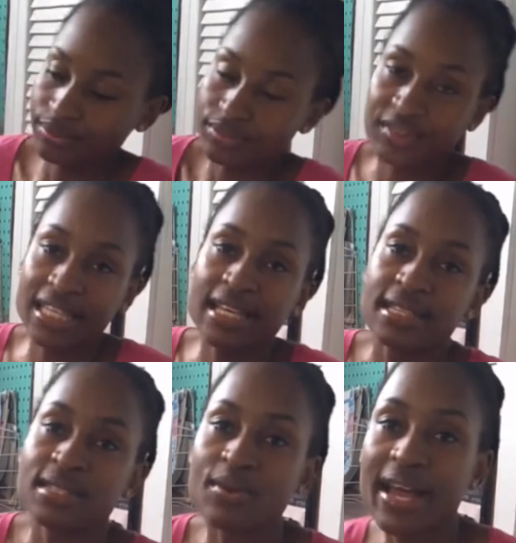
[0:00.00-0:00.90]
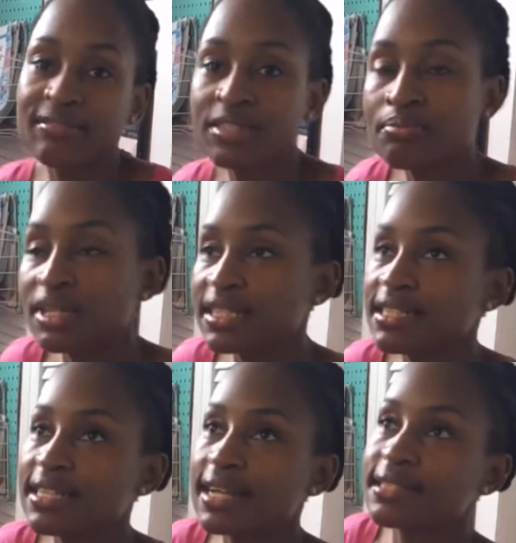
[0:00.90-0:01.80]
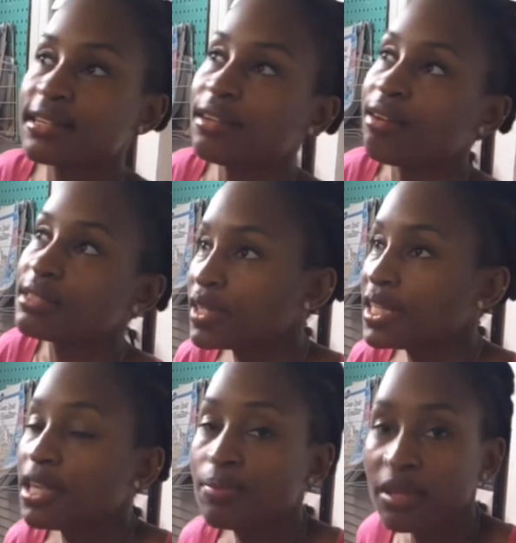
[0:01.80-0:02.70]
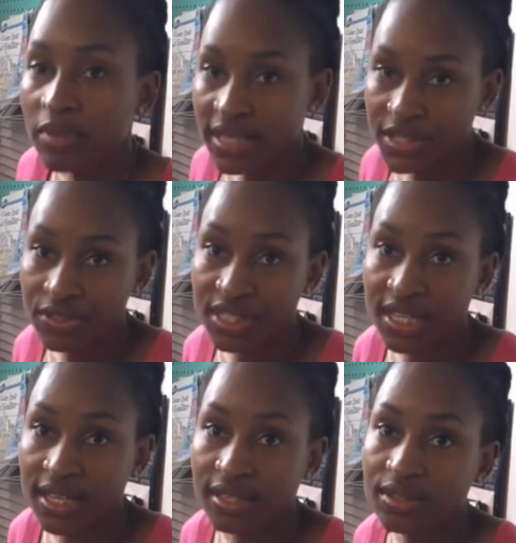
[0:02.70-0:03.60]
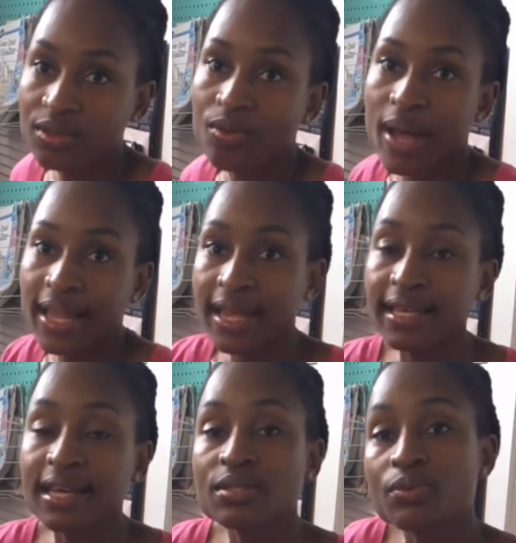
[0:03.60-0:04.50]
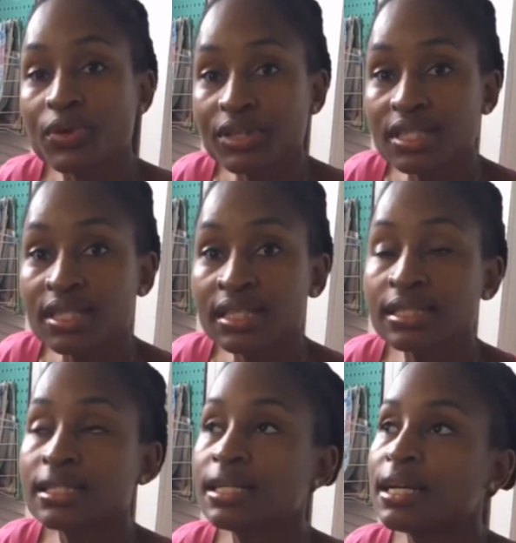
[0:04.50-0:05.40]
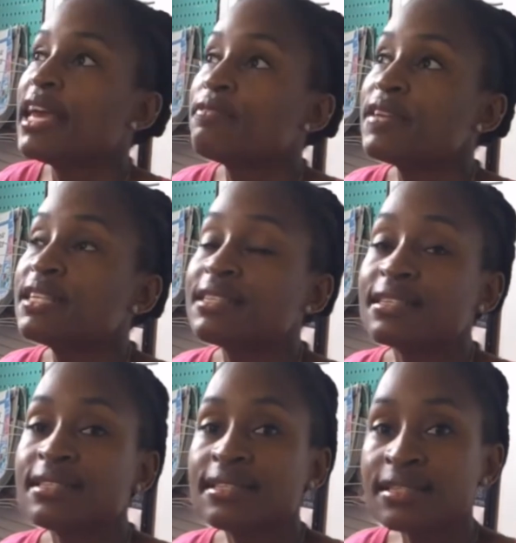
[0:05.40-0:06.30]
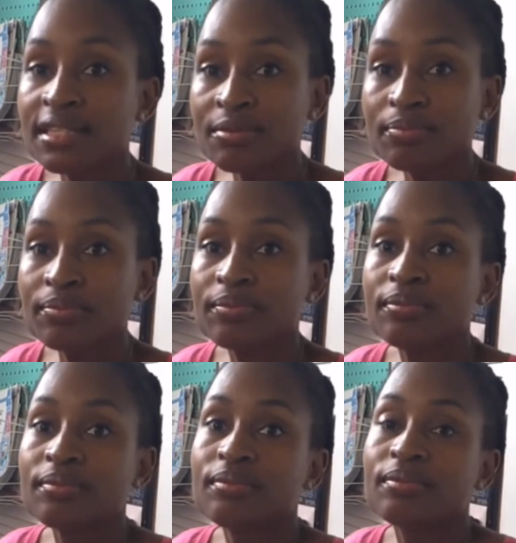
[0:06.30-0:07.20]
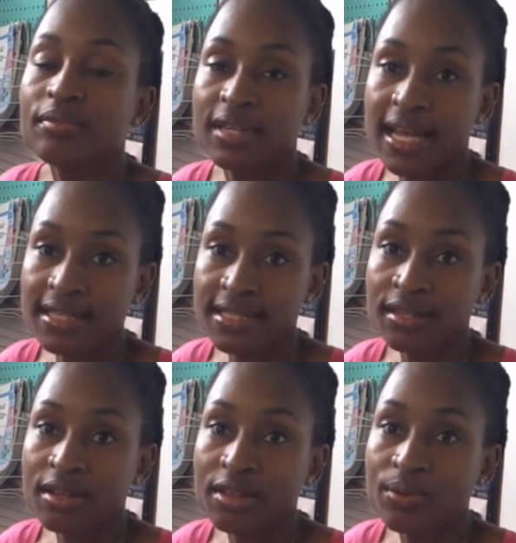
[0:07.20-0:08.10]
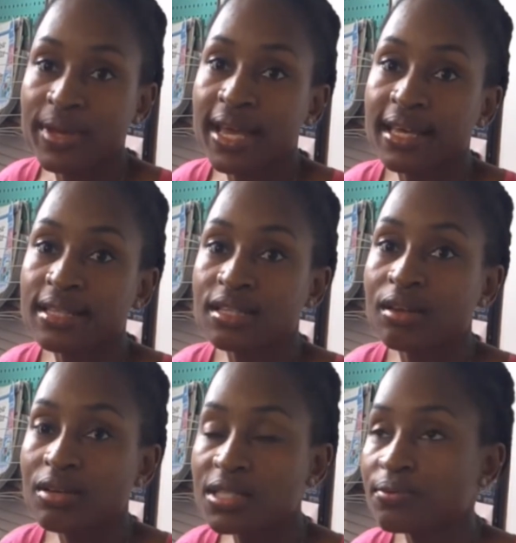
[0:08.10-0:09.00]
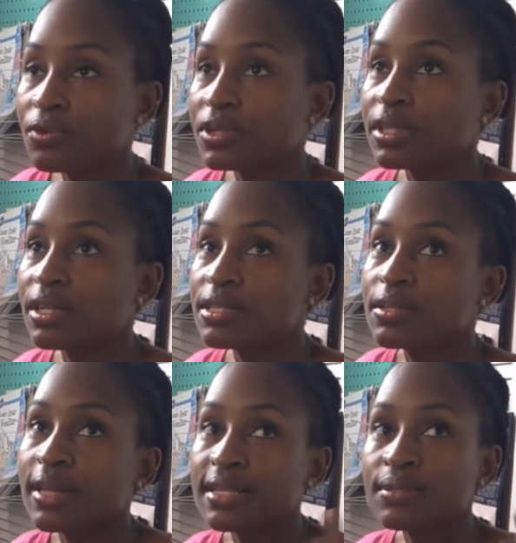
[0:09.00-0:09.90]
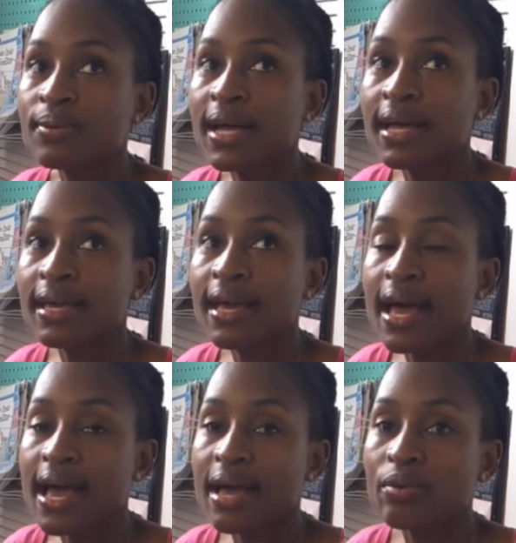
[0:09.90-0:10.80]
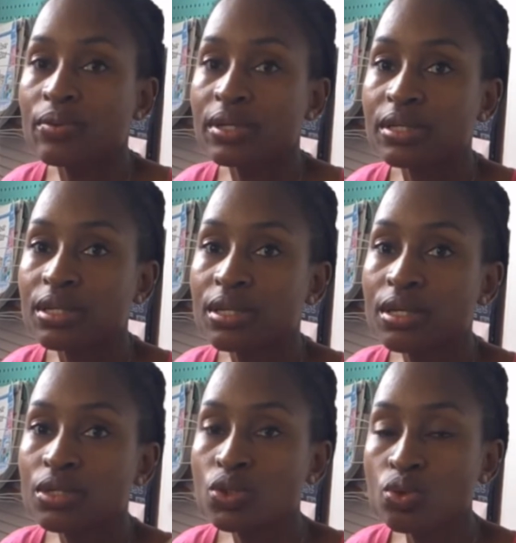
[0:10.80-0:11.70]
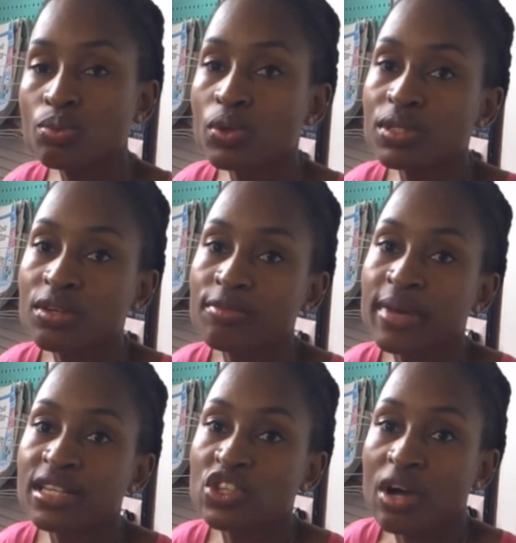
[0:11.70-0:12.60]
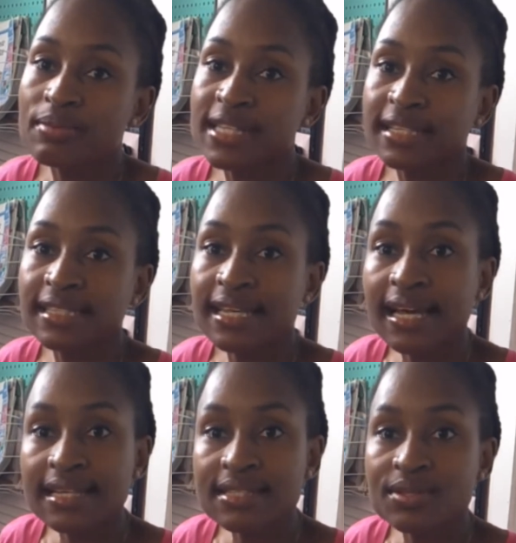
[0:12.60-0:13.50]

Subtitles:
Yes, so I have to multitask a lot. Keep him entertained while I get work done. If he's asleep, that's another way I get a lot of work done. So that's why I would do most of my jobs at night.